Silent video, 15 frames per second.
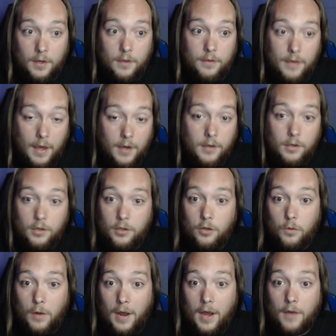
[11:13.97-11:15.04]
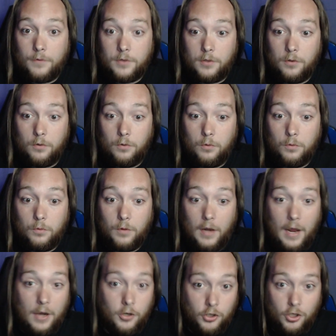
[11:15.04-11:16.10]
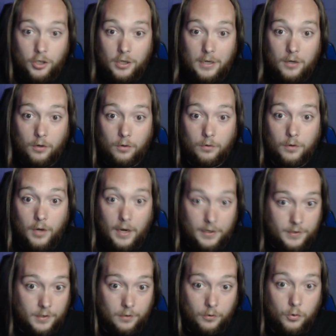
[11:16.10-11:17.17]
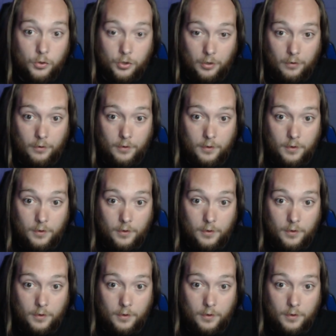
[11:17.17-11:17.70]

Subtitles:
Then you have to engineer a solution.